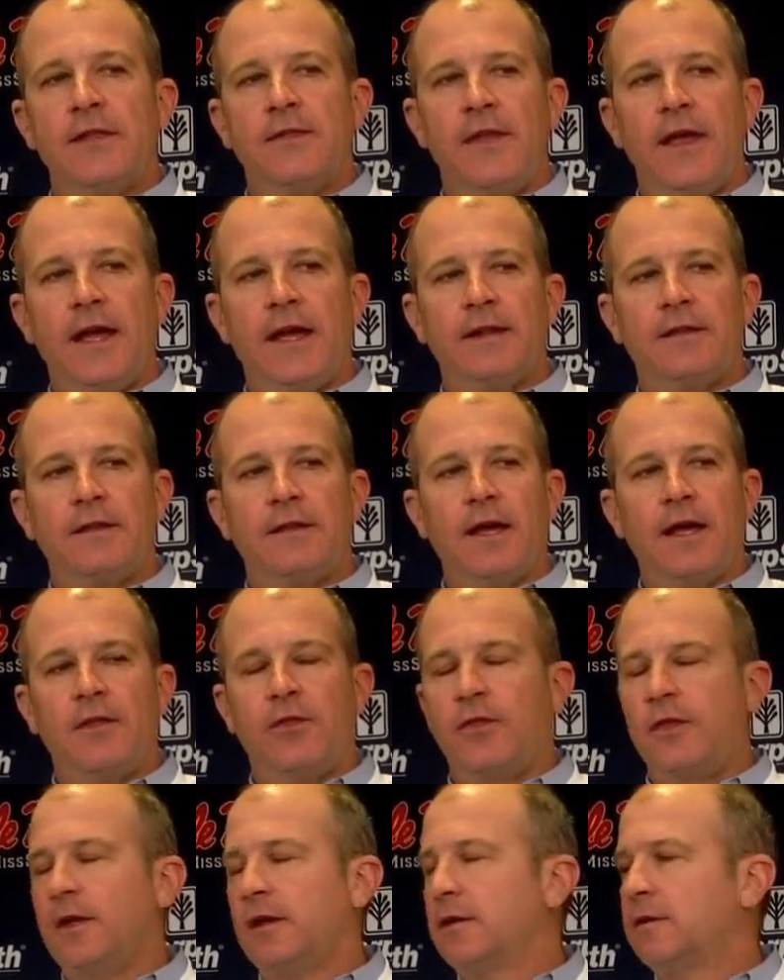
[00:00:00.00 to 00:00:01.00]
That I
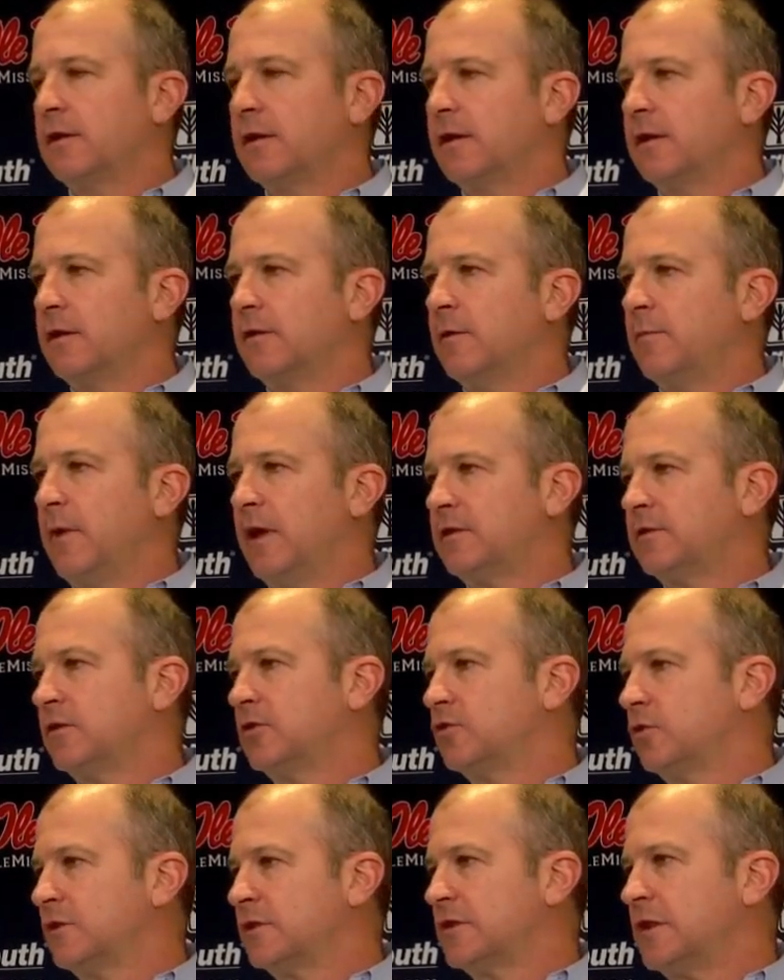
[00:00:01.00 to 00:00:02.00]
think uh, the
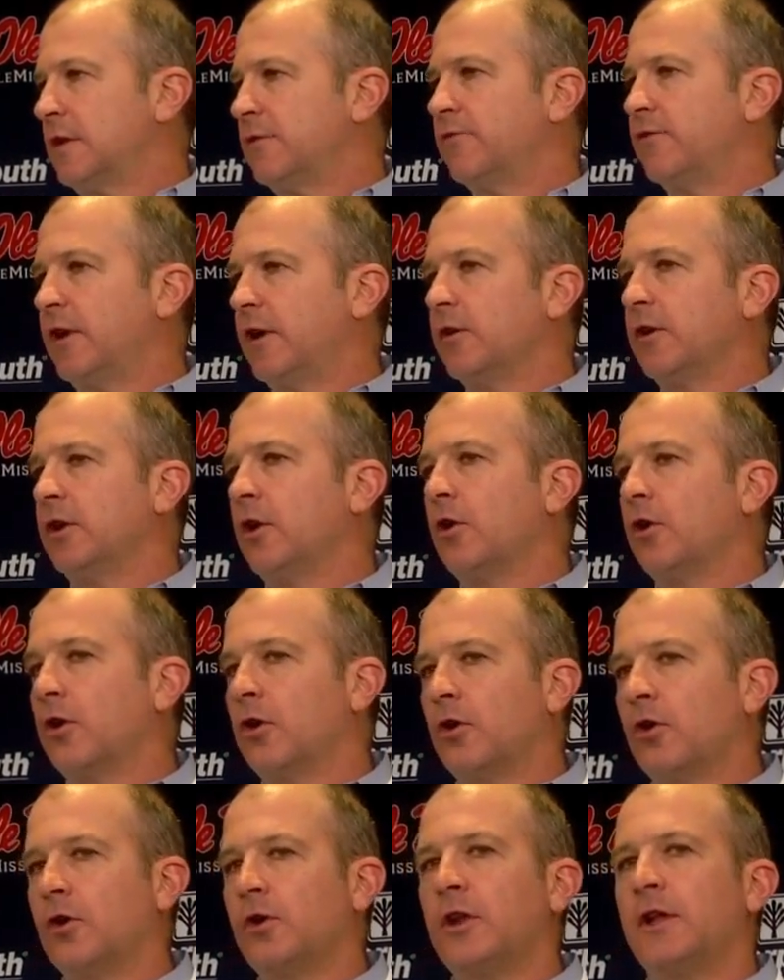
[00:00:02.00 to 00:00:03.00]
message was sent very
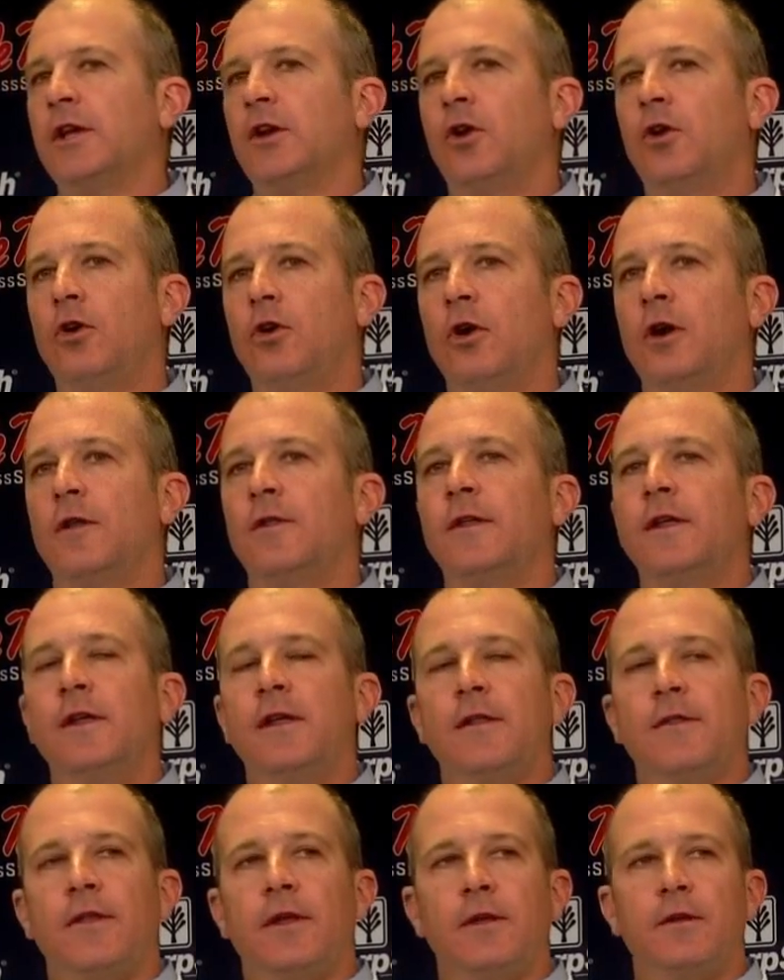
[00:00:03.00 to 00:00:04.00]
early on
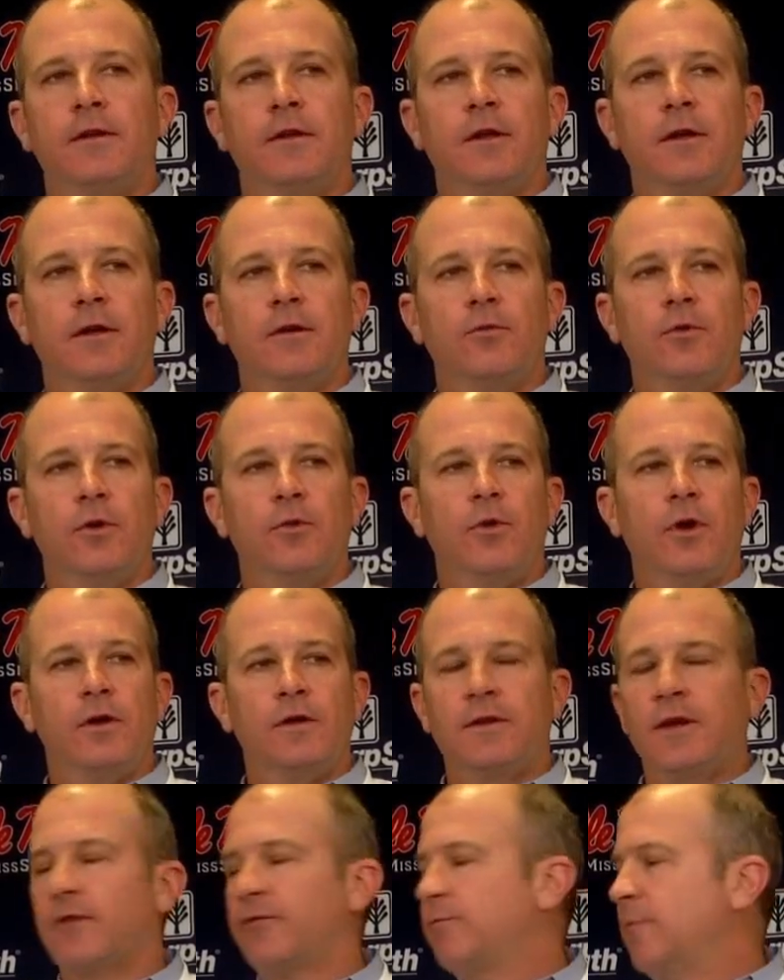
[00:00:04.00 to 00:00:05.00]
that uh, we
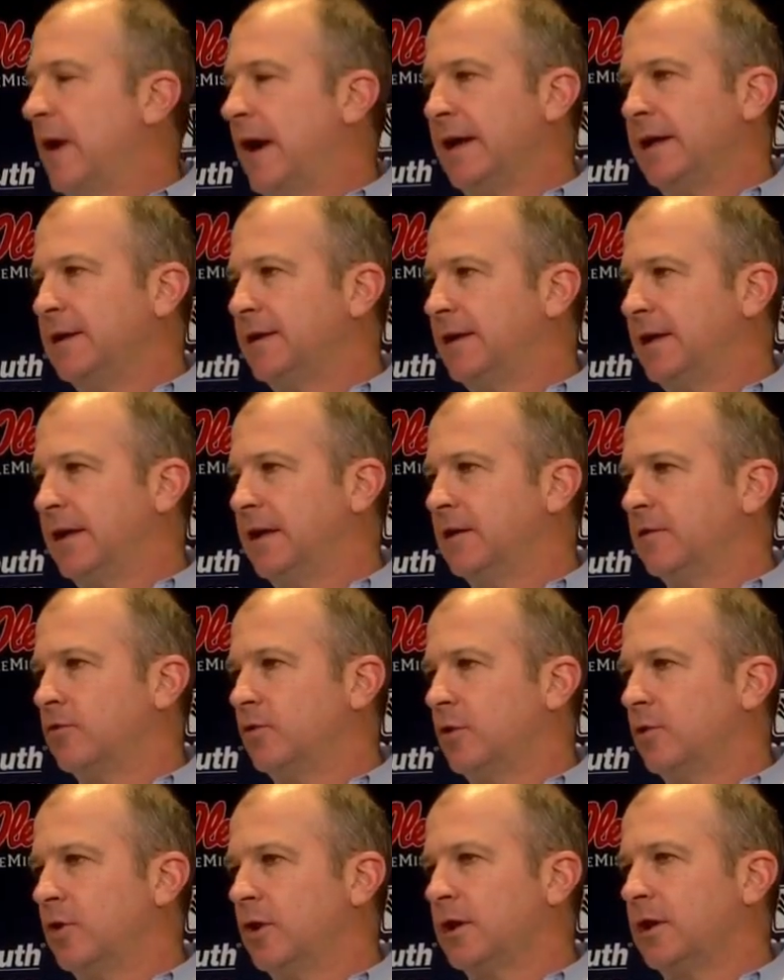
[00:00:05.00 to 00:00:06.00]
want tough-minded kids.
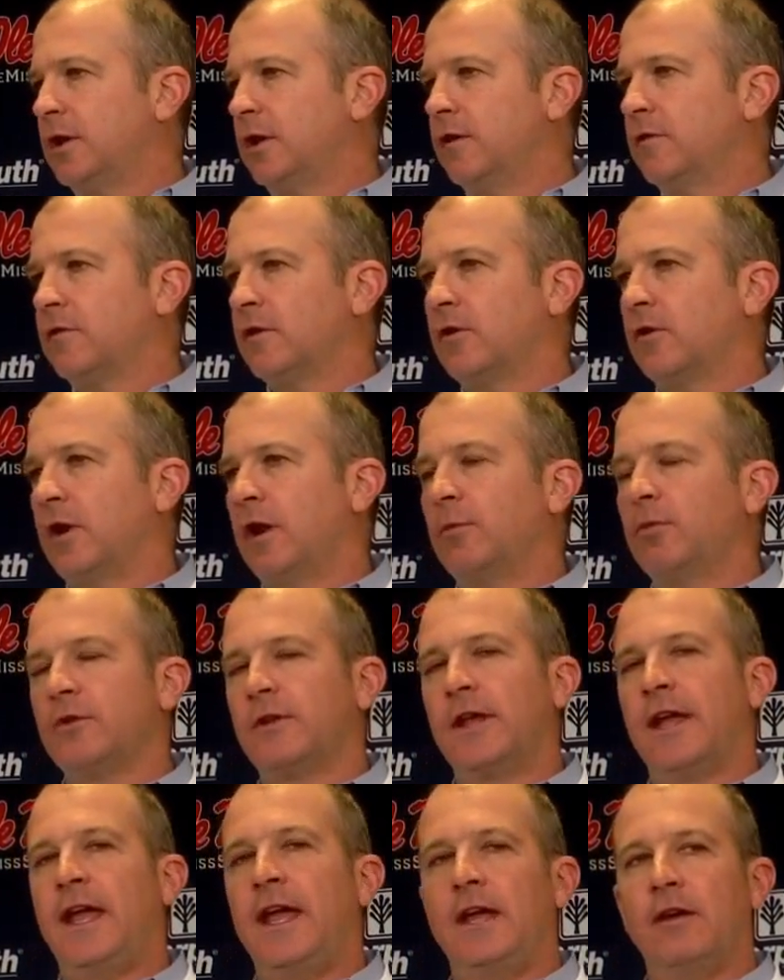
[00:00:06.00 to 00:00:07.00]
We want kids that are able
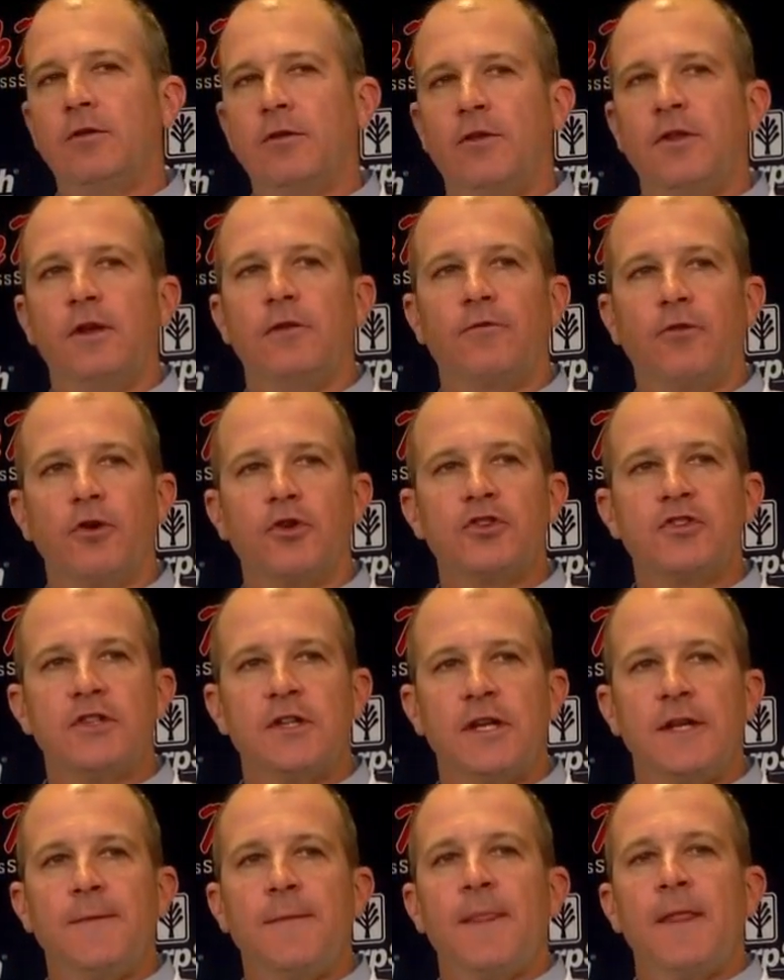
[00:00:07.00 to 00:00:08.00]
to handle the
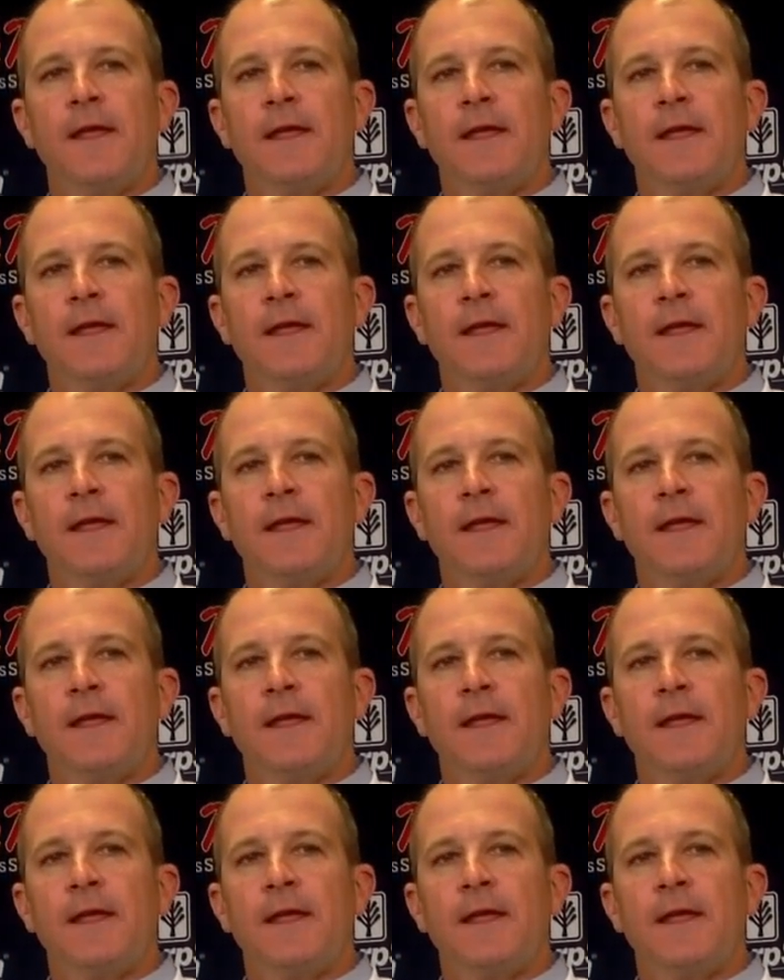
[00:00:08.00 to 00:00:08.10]
adversity.